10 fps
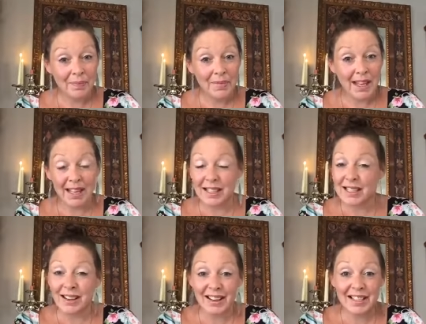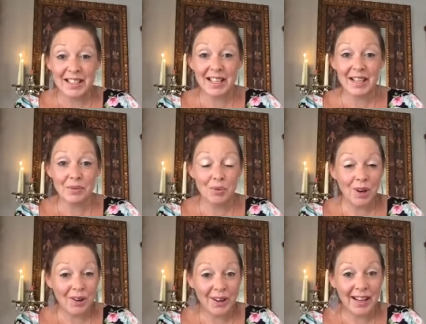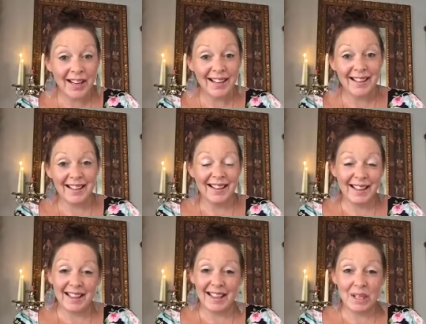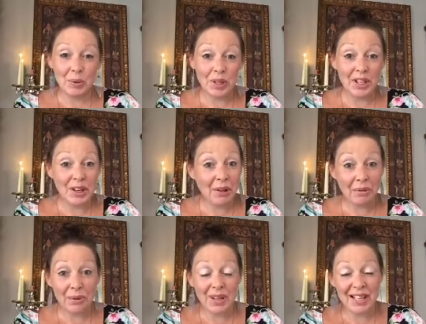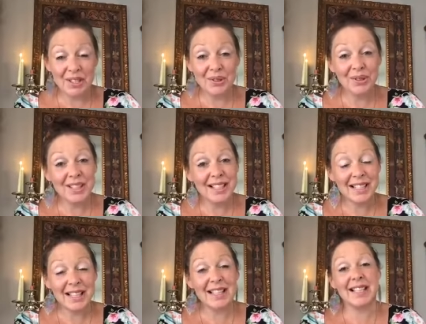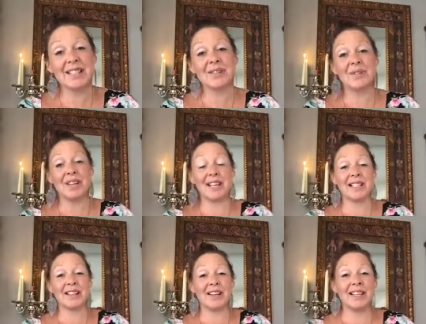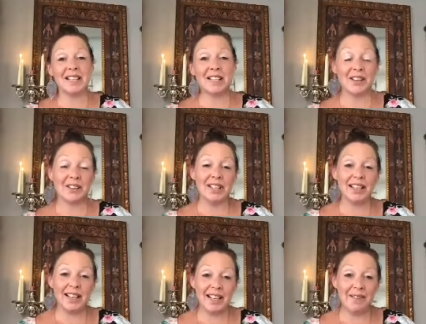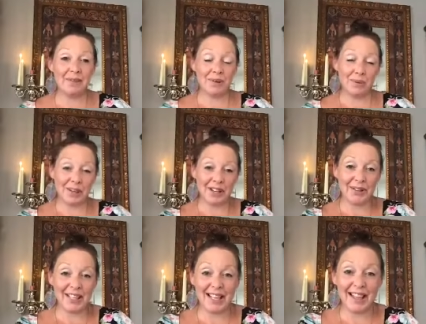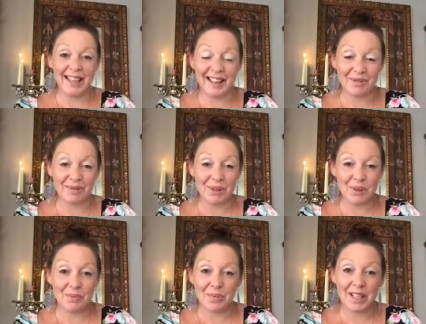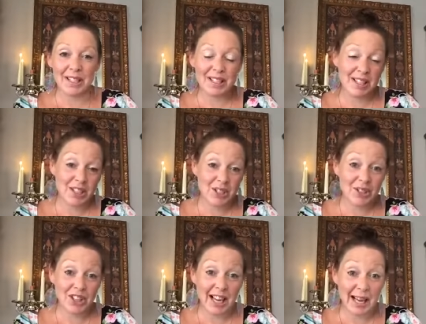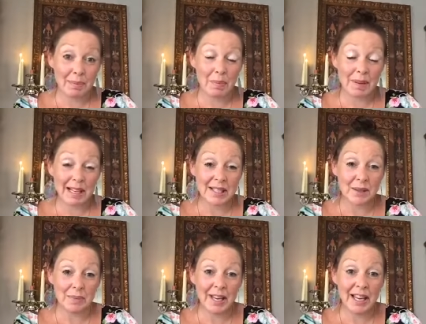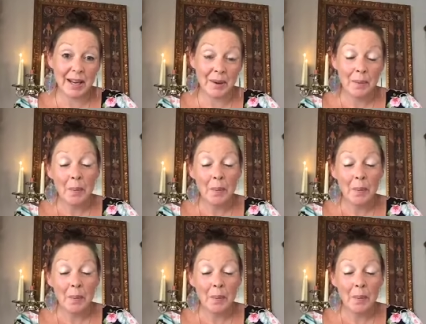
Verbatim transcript: That anxiety and worry, I think when you go through that door into Sunday school, that anxiety is going to leave you while you're in that room because it's such a happy place to be.